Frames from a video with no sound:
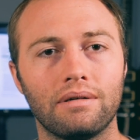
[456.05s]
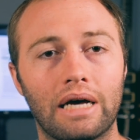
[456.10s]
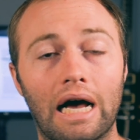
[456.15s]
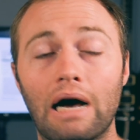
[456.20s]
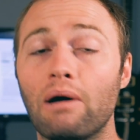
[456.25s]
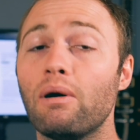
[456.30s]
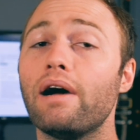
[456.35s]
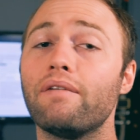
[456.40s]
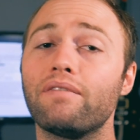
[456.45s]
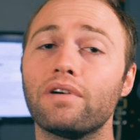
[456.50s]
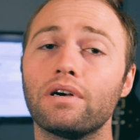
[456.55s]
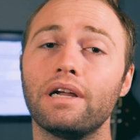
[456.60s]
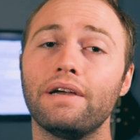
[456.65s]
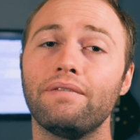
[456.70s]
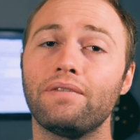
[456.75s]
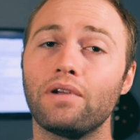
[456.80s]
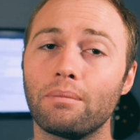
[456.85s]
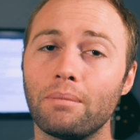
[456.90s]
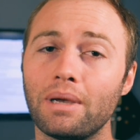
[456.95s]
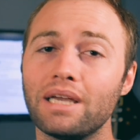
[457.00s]
However,
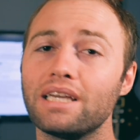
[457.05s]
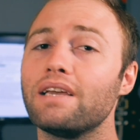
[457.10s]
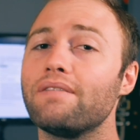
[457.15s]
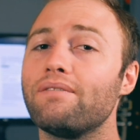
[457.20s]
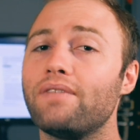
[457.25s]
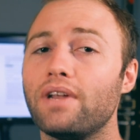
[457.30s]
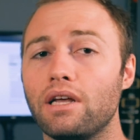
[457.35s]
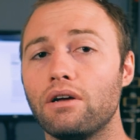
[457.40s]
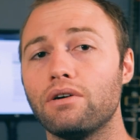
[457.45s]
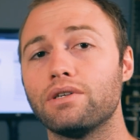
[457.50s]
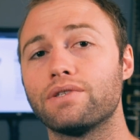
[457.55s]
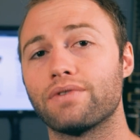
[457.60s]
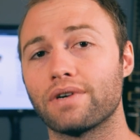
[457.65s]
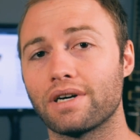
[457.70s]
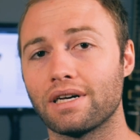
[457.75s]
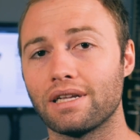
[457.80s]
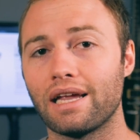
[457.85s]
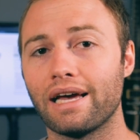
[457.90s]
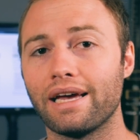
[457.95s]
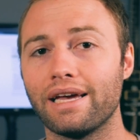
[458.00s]
if you're making videos for
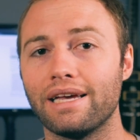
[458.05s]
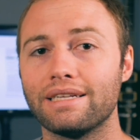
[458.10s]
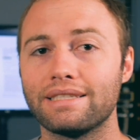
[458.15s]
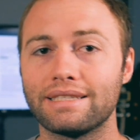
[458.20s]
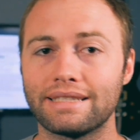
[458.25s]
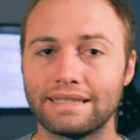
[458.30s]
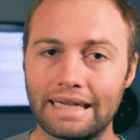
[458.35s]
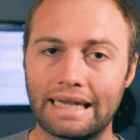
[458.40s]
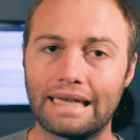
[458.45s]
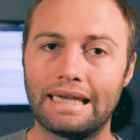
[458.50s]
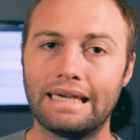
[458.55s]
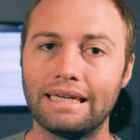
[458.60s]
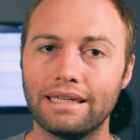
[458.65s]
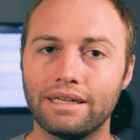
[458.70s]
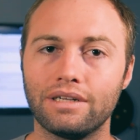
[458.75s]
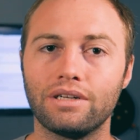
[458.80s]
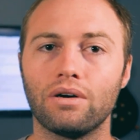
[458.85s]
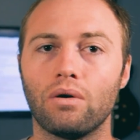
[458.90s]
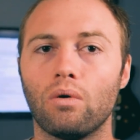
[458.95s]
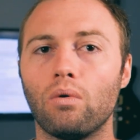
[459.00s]
clients
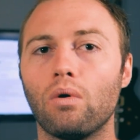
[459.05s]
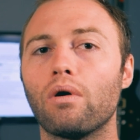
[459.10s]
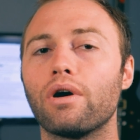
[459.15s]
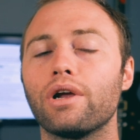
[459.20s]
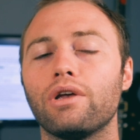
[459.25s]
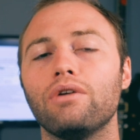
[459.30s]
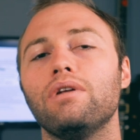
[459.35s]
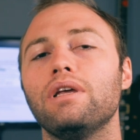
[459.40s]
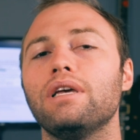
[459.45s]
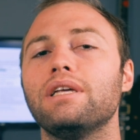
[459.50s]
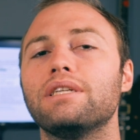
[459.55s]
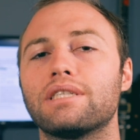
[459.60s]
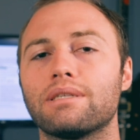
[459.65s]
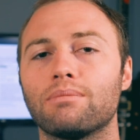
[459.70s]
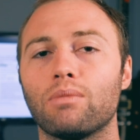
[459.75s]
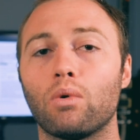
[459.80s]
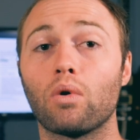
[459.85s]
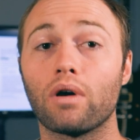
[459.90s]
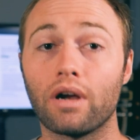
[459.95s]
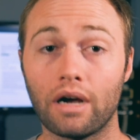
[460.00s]
or you need
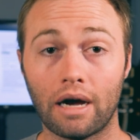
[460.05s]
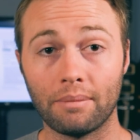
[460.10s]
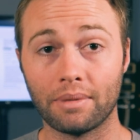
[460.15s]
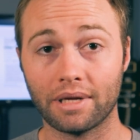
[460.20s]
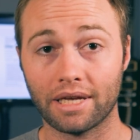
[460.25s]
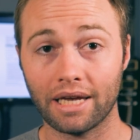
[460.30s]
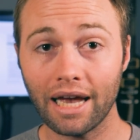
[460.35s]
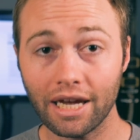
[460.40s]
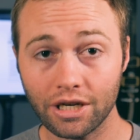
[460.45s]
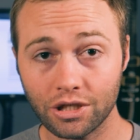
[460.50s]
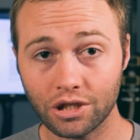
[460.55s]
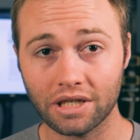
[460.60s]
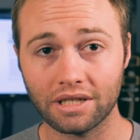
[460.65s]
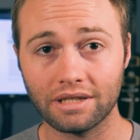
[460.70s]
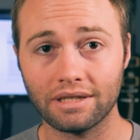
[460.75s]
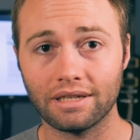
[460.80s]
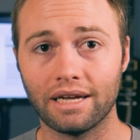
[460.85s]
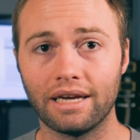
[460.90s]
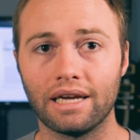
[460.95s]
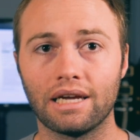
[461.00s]
some more
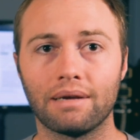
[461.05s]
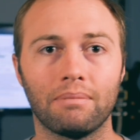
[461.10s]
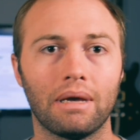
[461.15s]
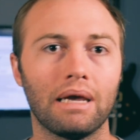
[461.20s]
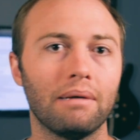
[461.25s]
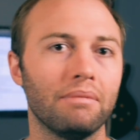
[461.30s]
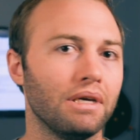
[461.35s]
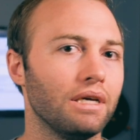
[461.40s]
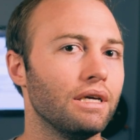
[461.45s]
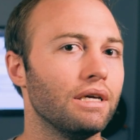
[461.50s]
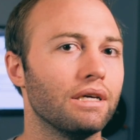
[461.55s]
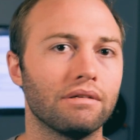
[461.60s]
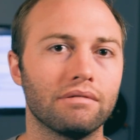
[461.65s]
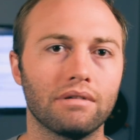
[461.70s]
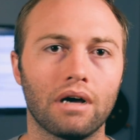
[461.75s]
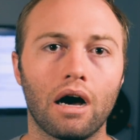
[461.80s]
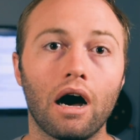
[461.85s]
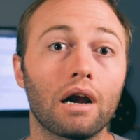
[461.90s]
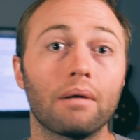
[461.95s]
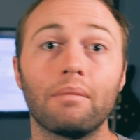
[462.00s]
complication, like maybe an
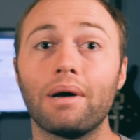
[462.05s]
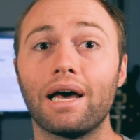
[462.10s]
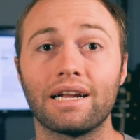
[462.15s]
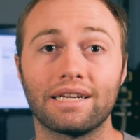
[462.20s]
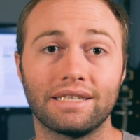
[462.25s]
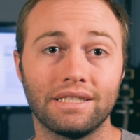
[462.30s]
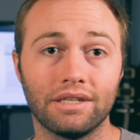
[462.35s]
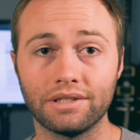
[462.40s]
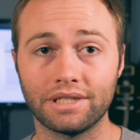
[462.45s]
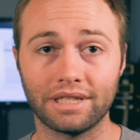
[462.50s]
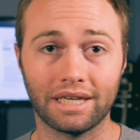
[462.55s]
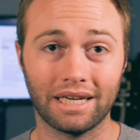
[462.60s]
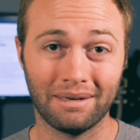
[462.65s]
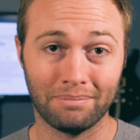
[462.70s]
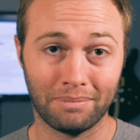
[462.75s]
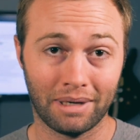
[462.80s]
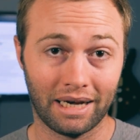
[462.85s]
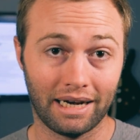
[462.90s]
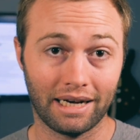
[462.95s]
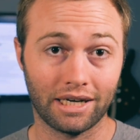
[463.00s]
automatic tilting
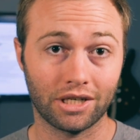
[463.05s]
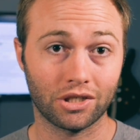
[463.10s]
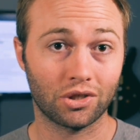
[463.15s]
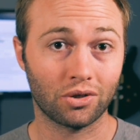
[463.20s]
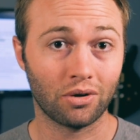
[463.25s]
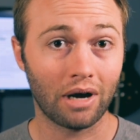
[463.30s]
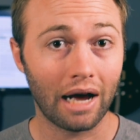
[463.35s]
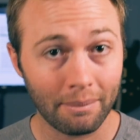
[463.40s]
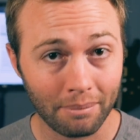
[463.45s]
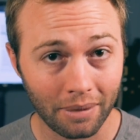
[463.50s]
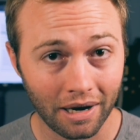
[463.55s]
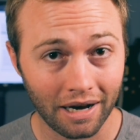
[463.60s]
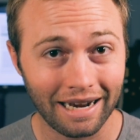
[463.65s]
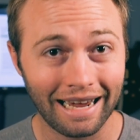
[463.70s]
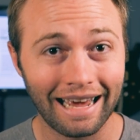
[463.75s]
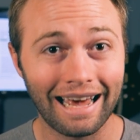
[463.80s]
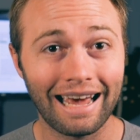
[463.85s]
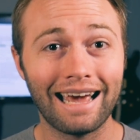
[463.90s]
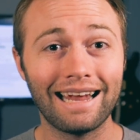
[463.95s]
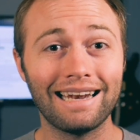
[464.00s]
and panning tripod
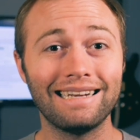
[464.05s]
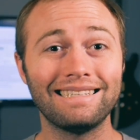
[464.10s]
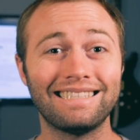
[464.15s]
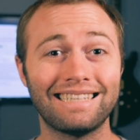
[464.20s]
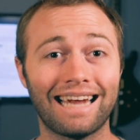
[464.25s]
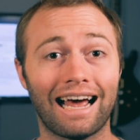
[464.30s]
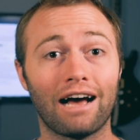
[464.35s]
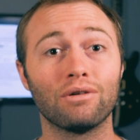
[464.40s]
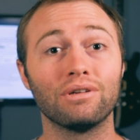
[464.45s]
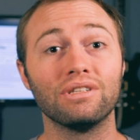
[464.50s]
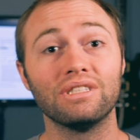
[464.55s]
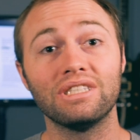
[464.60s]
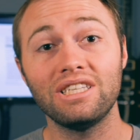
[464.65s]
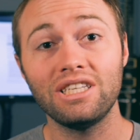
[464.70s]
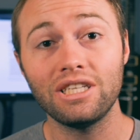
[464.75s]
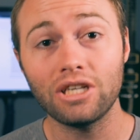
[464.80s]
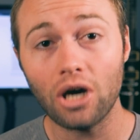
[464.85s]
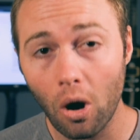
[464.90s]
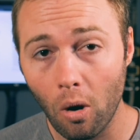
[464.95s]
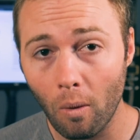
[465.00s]
head sounds
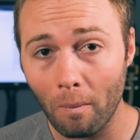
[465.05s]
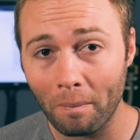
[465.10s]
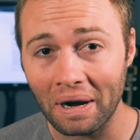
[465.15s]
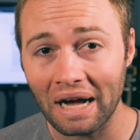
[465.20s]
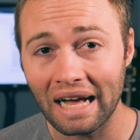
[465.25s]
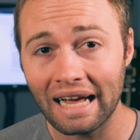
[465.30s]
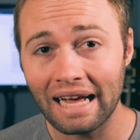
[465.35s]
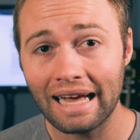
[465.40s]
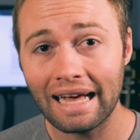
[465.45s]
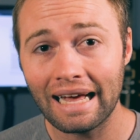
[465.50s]
dope,